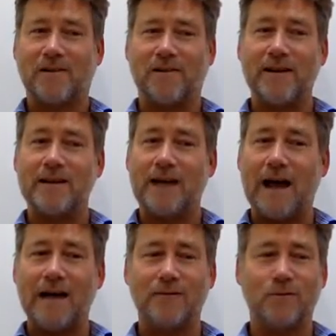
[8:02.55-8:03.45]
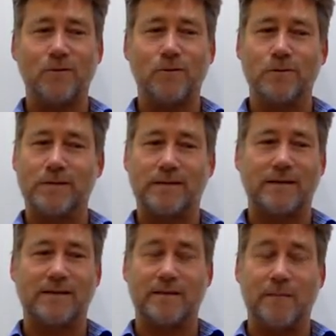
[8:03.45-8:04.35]
Korea
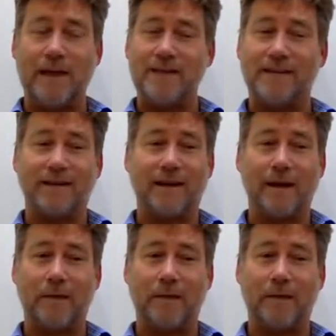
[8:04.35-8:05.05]
outdoors is amazing,